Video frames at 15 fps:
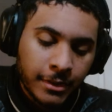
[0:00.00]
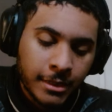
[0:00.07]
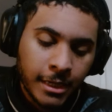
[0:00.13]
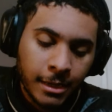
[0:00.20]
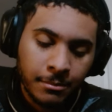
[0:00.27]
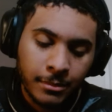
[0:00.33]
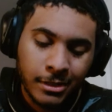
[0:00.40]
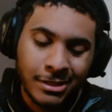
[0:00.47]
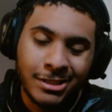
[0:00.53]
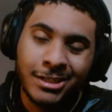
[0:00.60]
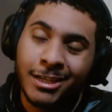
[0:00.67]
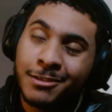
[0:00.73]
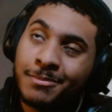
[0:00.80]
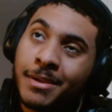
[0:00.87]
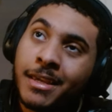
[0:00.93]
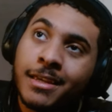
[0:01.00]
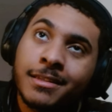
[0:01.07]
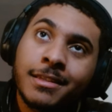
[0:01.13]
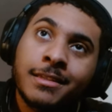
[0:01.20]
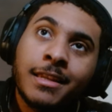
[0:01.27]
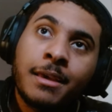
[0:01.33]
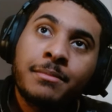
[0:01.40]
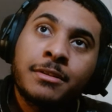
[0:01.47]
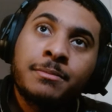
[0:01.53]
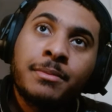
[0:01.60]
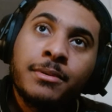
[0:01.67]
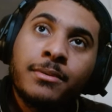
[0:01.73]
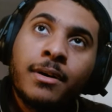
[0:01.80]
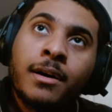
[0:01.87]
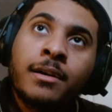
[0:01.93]
the team just because his name is
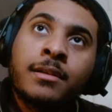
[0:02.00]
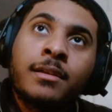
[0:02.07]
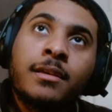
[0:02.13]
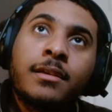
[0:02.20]
Buhan.